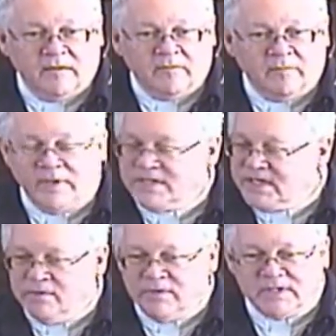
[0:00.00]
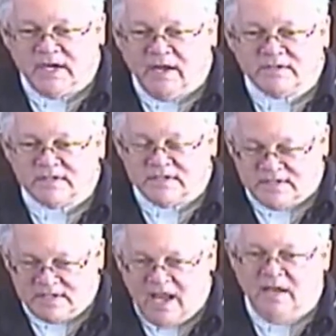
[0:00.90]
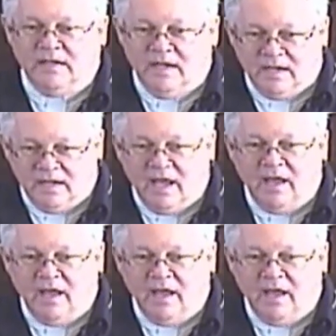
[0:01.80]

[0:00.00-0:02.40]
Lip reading: But she was an outstanding